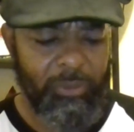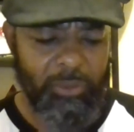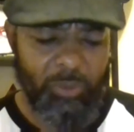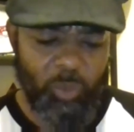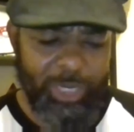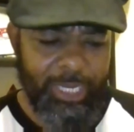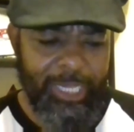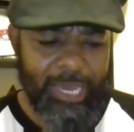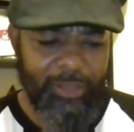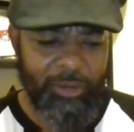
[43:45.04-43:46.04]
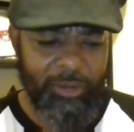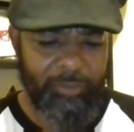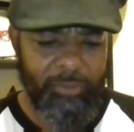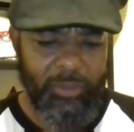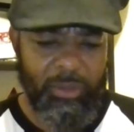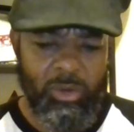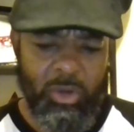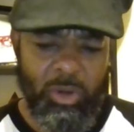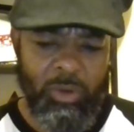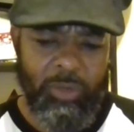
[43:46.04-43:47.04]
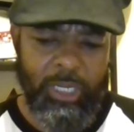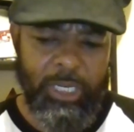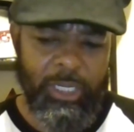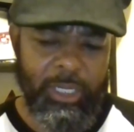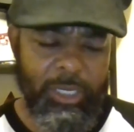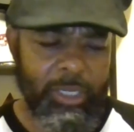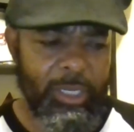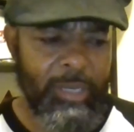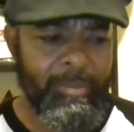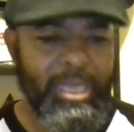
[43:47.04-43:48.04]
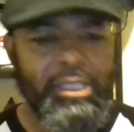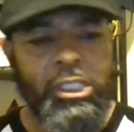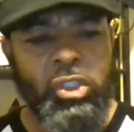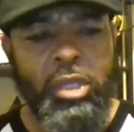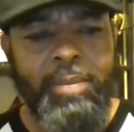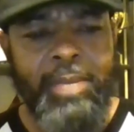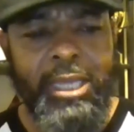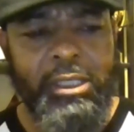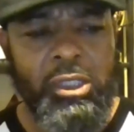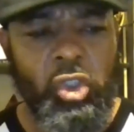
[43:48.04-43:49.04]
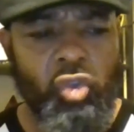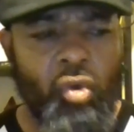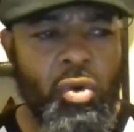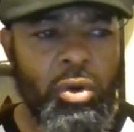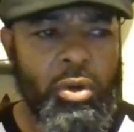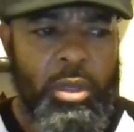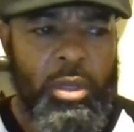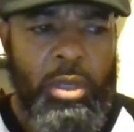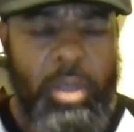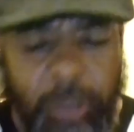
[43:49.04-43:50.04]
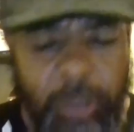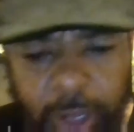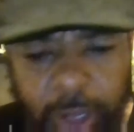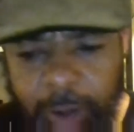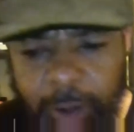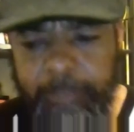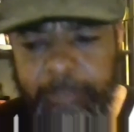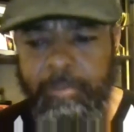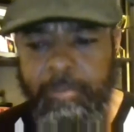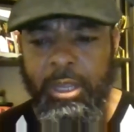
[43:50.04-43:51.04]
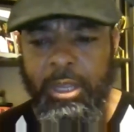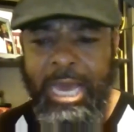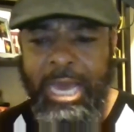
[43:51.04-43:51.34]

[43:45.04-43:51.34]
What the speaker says: we together, you know, and it makes us stronger. A lot of